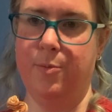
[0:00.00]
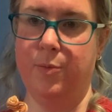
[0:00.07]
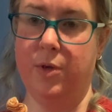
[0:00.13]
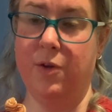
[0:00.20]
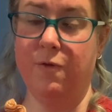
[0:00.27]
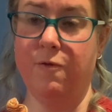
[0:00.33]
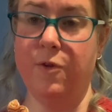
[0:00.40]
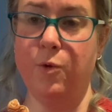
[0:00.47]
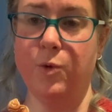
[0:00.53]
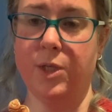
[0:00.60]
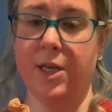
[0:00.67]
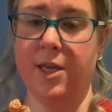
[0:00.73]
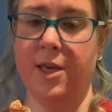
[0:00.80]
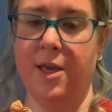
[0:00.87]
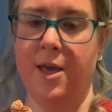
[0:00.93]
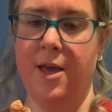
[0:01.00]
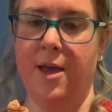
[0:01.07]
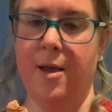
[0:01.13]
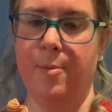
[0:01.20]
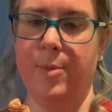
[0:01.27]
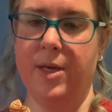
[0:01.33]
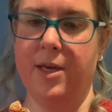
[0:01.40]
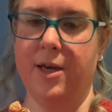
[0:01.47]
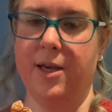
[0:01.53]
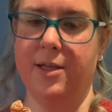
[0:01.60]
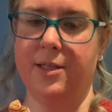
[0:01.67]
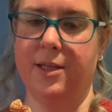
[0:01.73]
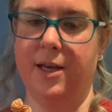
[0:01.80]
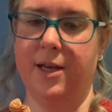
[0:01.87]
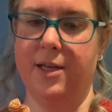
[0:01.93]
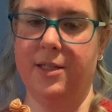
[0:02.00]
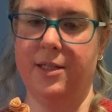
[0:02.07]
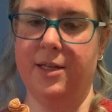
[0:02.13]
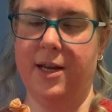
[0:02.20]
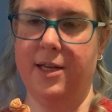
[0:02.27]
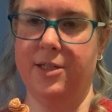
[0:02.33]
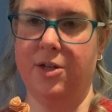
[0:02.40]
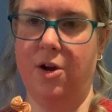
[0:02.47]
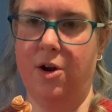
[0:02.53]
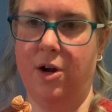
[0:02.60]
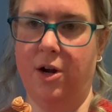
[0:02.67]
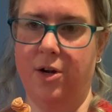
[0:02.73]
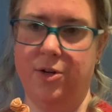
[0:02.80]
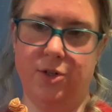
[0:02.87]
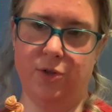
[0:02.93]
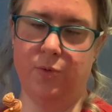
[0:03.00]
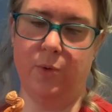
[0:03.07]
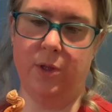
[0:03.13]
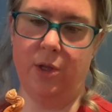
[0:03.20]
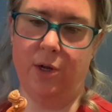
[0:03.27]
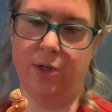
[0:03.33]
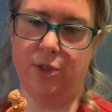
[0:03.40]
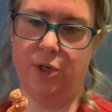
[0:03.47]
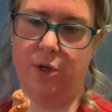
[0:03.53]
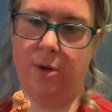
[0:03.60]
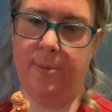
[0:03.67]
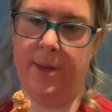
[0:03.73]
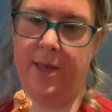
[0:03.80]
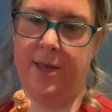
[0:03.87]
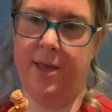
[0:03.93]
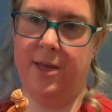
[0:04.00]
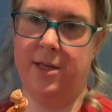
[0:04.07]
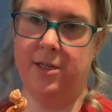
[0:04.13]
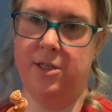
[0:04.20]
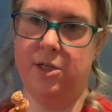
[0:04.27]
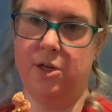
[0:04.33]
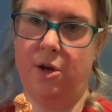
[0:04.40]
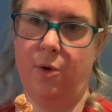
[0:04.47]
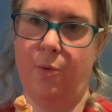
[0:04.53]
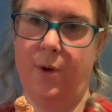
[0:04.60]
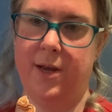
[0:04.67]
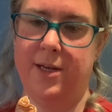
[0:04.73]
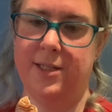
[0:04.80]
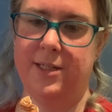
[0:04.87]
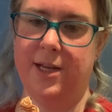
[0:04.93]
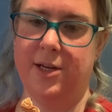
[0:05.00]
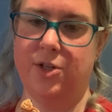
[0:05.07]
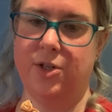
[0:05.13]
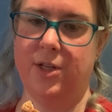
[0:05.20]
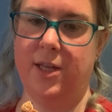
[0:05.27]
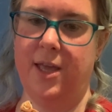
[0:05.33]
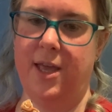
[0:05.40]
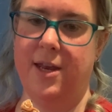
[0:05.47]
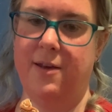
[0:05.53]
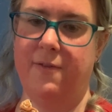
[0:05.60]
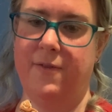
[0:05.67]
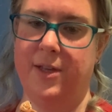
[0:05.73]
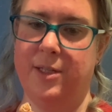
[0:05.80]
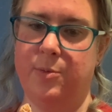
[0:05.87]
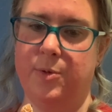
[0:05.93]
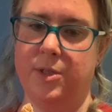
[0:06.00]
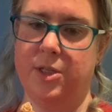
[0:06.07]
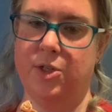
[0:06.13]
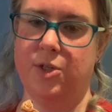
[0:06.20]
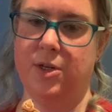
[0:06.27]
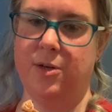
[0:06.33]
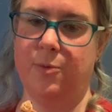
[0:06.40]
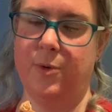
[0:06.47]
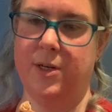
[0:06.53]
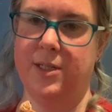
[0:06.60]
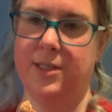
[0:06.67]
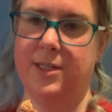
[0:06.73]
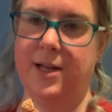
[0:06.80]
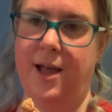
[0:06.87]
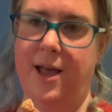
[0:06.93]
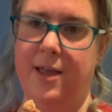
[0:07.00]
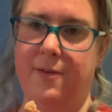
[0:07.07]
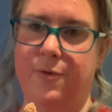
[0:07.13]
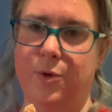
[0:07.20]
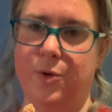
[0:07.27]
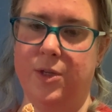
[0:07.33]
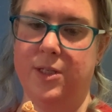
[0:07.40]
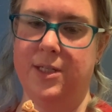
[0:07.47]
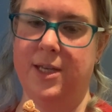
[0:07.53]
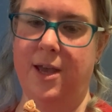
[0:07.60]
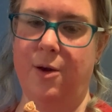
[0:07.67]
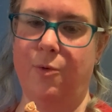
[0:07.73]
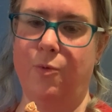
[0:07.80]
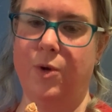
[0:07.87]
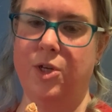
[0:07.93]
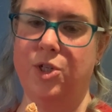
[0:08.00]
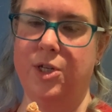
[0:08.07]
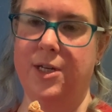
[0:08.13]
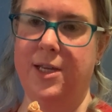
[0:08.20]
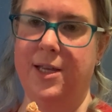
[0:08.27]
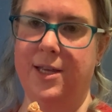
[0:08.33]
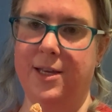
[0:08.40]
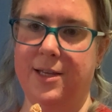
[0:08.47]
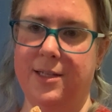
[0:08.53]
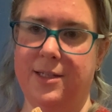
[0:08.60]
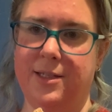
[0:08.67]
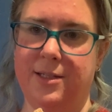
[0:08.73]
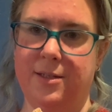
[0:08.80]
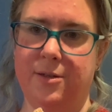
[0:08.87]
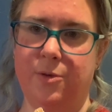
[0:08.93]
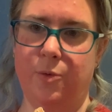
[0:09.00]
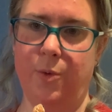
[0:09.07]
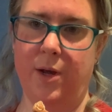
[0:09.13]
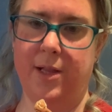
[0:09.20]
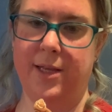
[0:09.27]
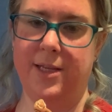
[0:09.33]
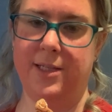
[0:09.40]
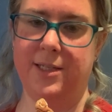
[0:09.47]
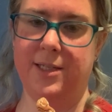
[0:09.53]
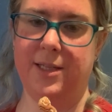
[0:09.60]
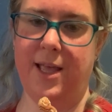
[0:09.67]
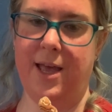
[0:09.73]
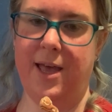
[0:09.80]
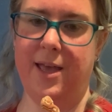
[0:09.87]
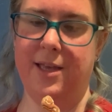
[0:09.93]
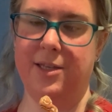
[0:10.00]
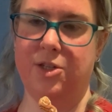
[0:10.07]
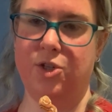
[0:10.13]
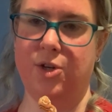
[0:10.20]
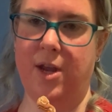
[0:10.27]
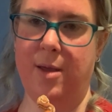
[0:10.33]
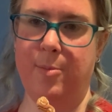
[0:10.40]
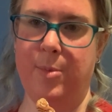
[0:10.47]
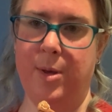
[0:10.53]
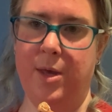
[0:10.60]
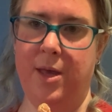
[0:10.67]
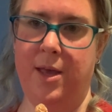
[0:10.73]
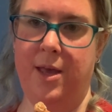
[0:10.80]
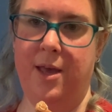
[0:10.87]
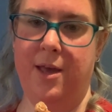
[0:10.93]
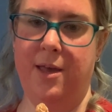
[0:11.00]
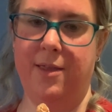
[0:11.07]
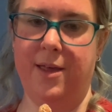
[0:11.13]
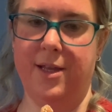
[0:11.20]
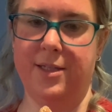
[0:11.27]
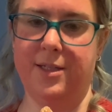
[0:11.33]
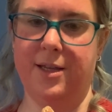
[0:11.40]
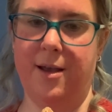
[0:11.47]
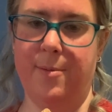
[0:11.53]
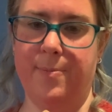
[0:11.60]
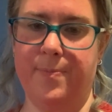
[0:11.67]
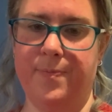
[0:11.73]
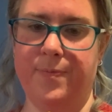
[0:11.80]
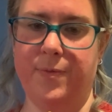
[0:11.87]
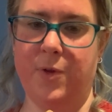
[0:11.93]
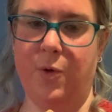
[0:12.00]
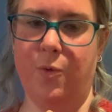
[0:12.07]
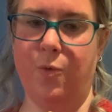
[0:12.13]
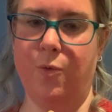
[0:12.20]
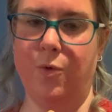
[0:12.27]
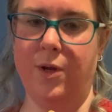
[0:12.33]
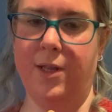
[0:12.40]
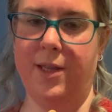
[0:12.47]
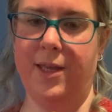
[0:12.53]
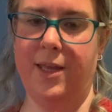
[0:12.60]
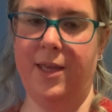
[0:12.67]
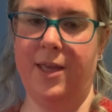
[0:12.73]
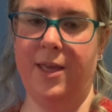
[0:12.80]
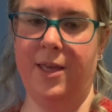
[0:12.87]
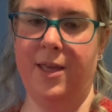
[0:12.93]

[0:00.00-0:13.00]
confusing because snakes are just one long tube, to know when it's actually a defense position and when it's not. If you can see how rigid he is while he's in that S shape, that's really